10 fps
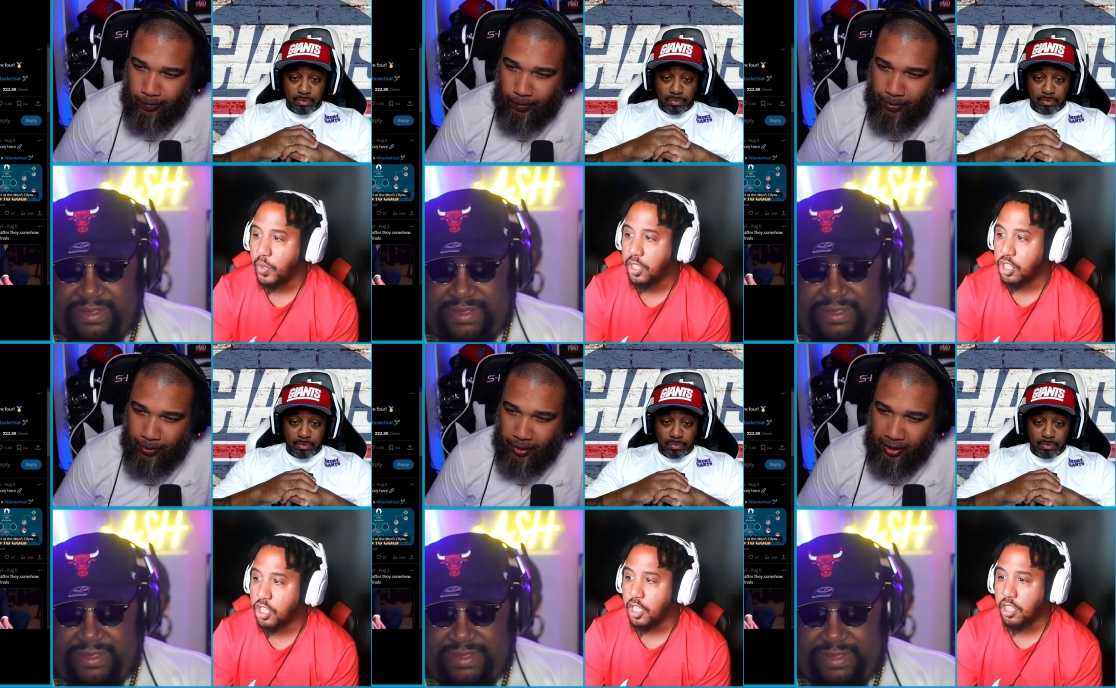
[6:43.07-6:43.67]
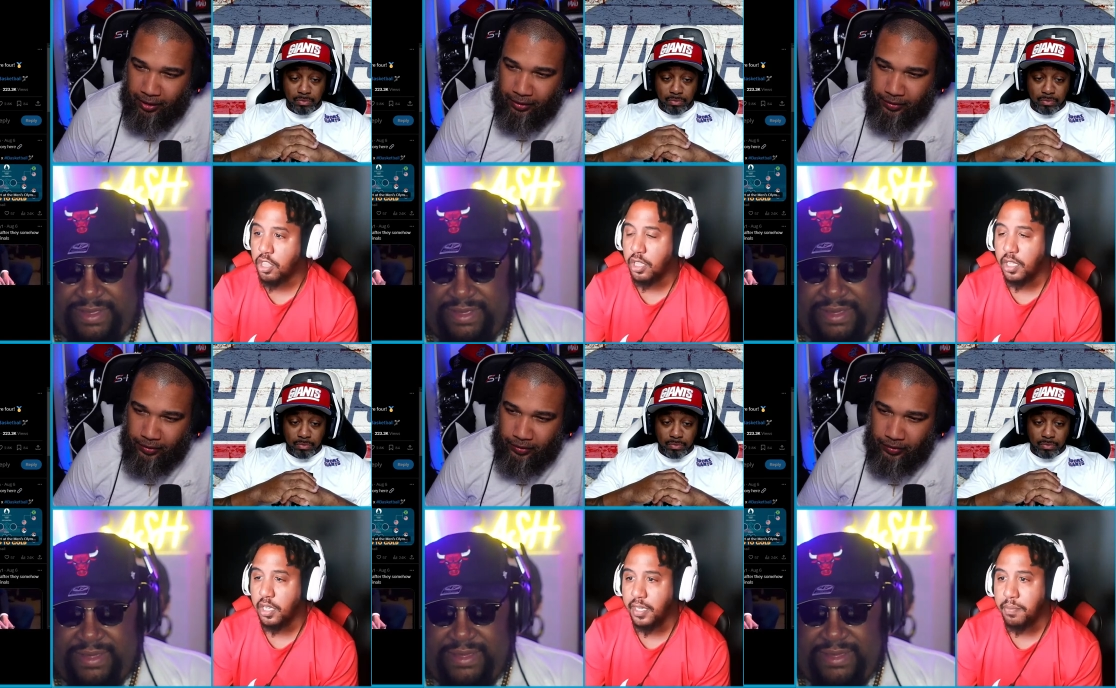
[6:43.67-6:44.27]
Speaker 1: we just
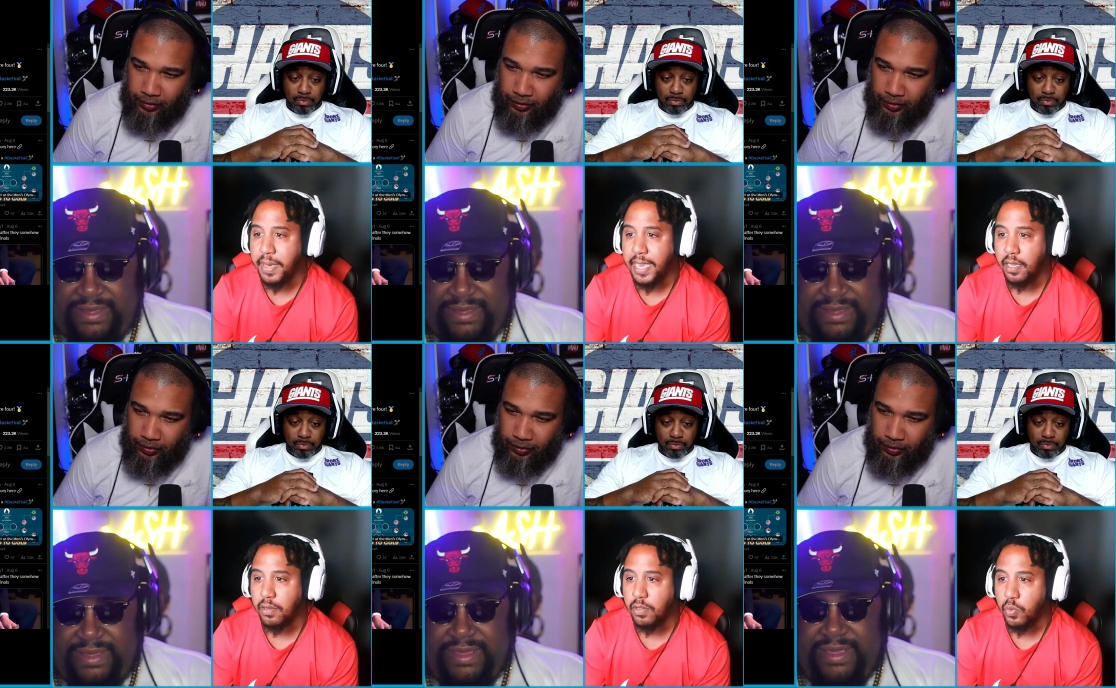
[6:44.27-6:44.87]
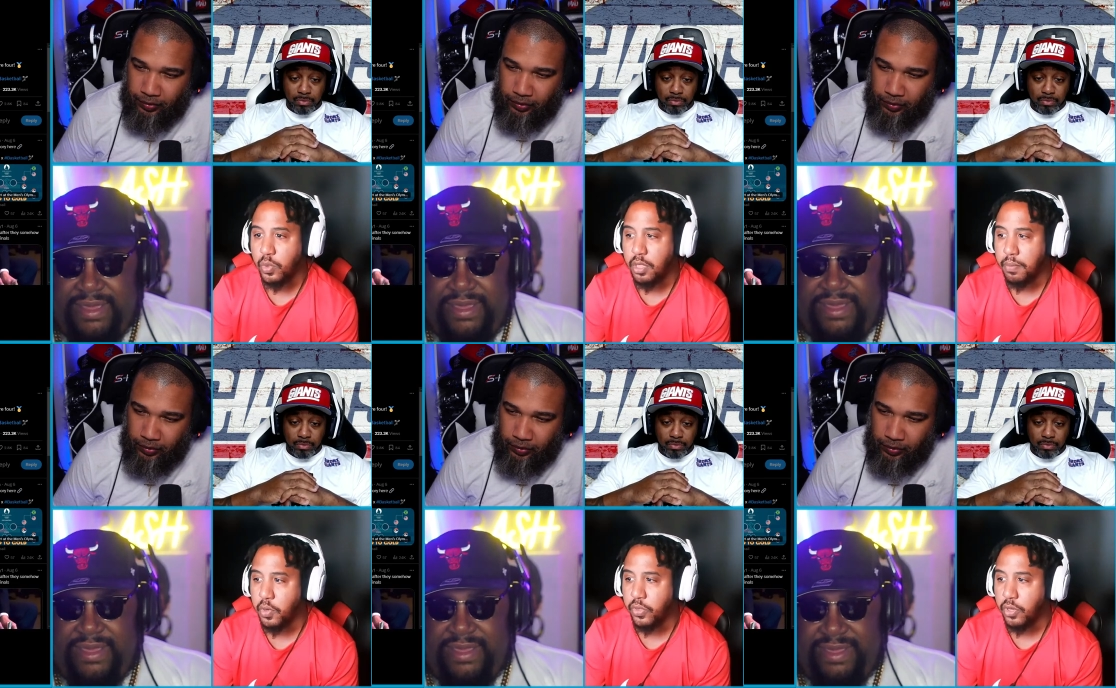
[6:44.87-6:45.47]
took the lead back with
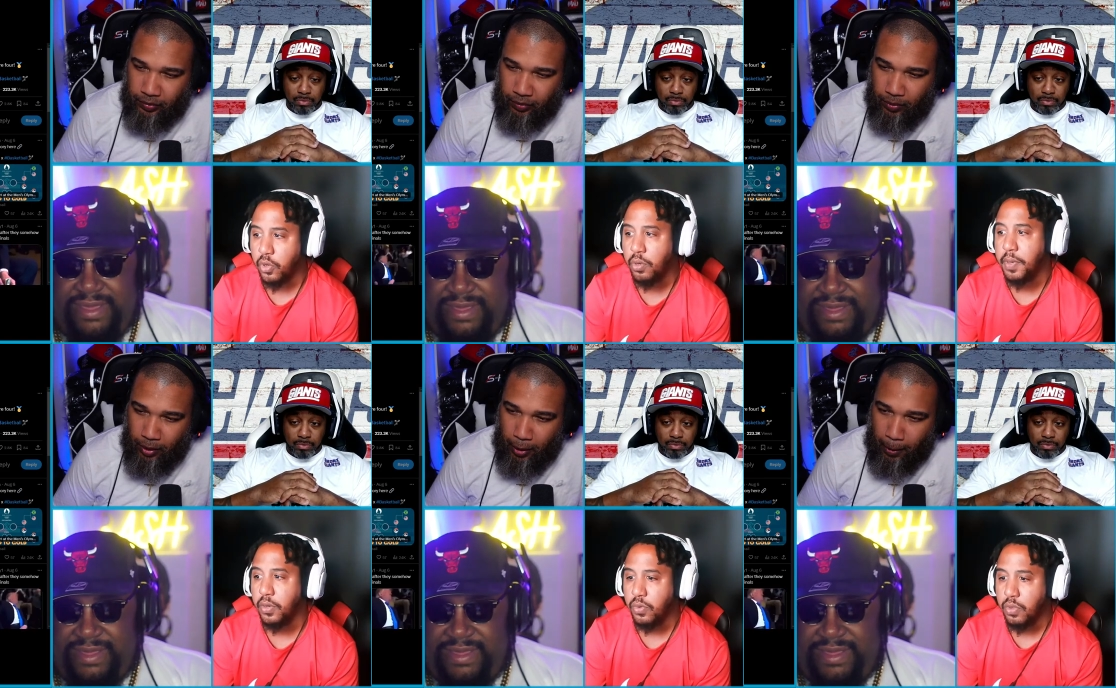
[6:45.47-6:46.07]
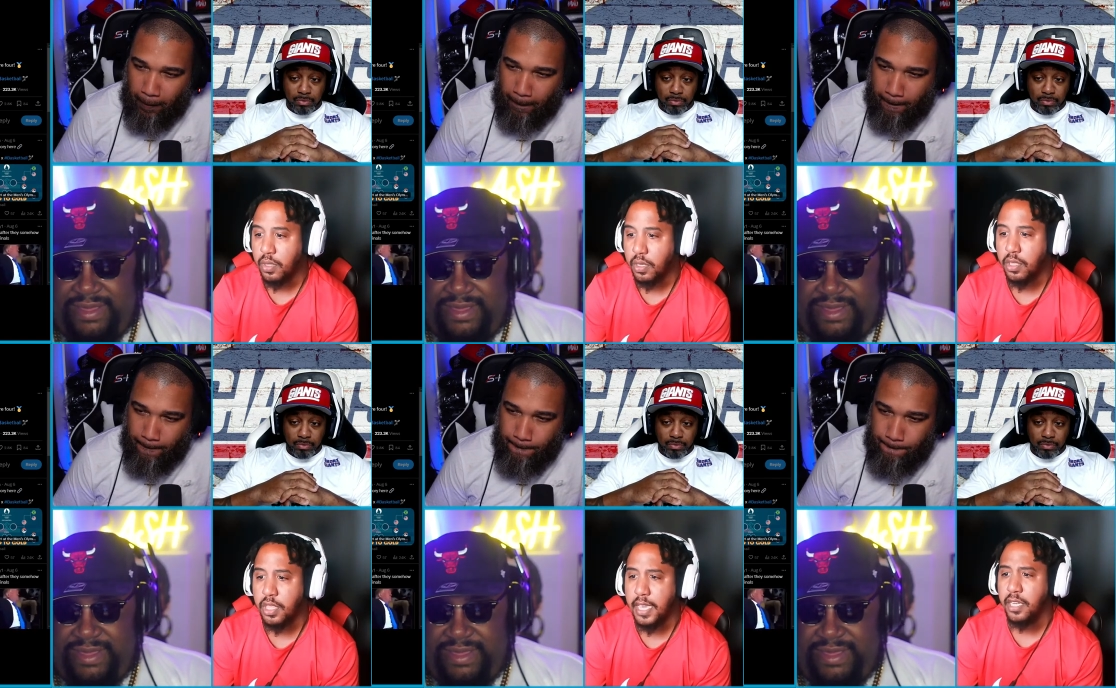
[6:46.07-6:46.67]
the most gold medals
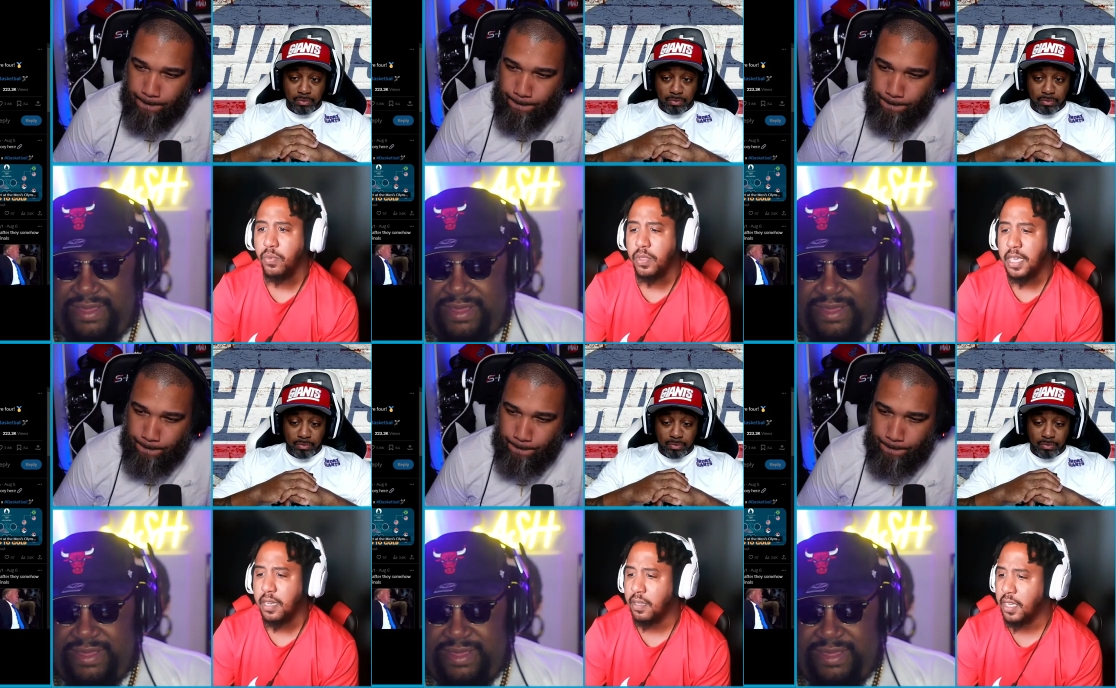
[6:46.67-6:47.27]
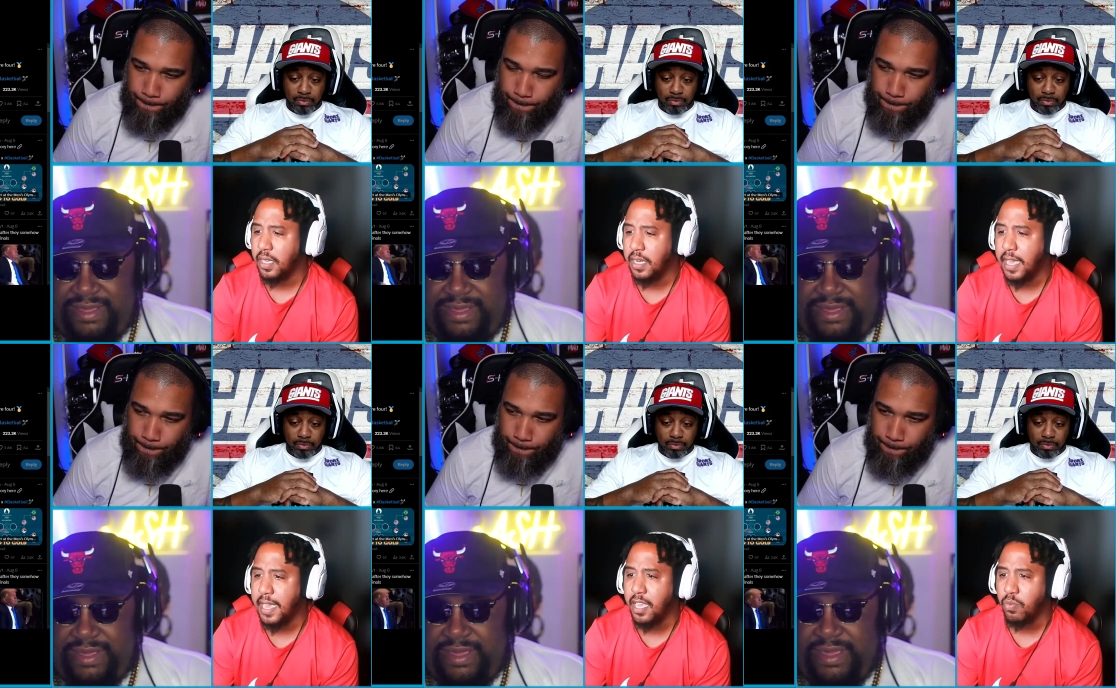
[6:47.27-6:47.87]
because China was kind of kicking
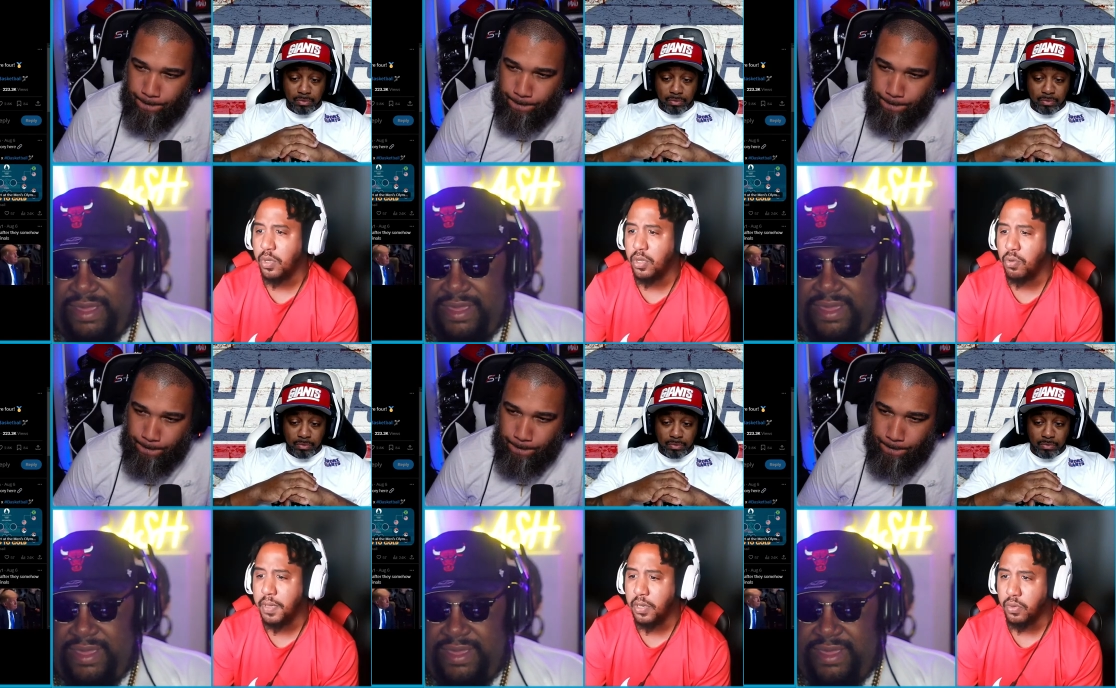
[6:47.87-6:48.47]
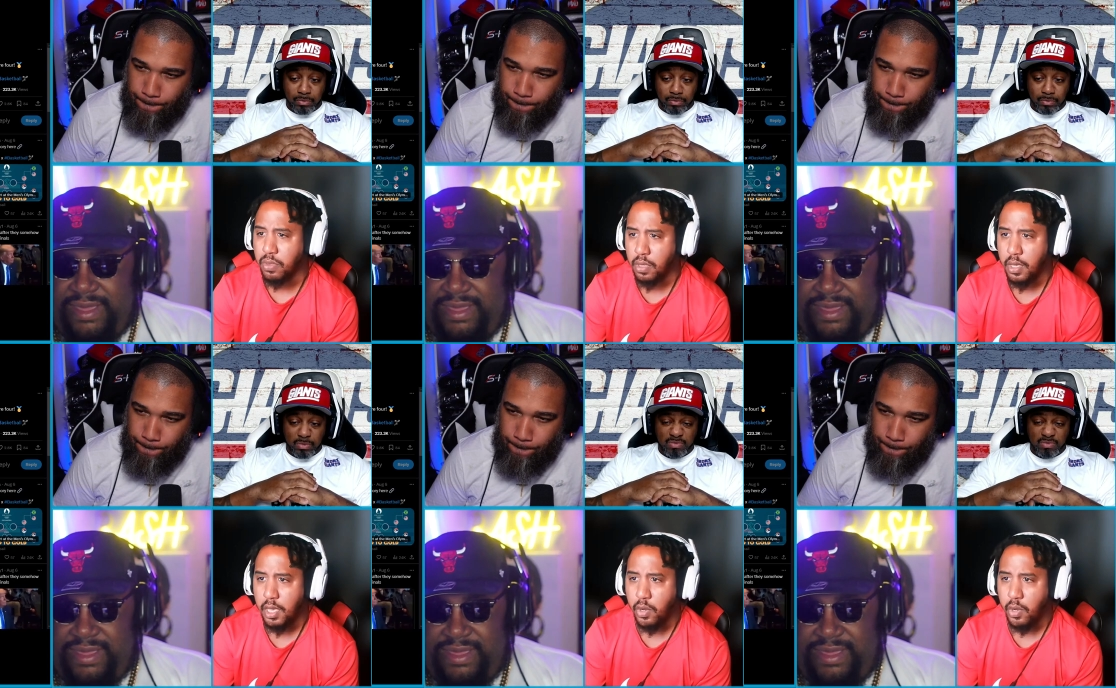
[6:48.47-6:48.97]
our ass with gold medals.